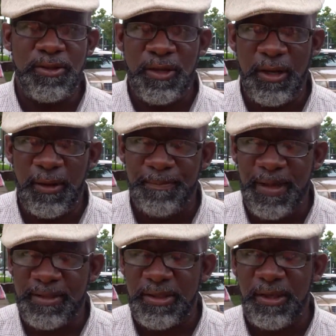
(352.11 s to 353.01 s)
The
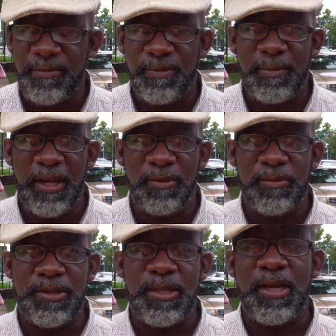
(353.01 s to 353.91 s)
best thing for me
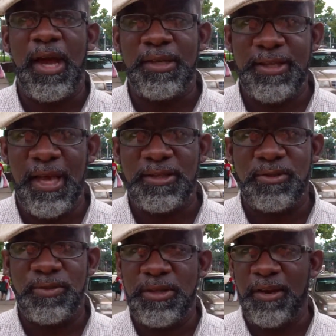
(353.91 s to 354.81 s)
was the contacts
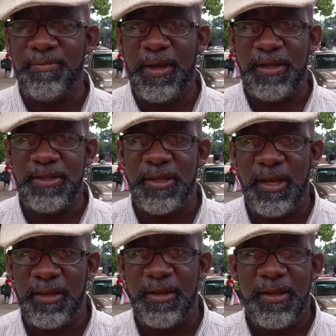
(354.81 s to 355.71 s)
in which I've made today.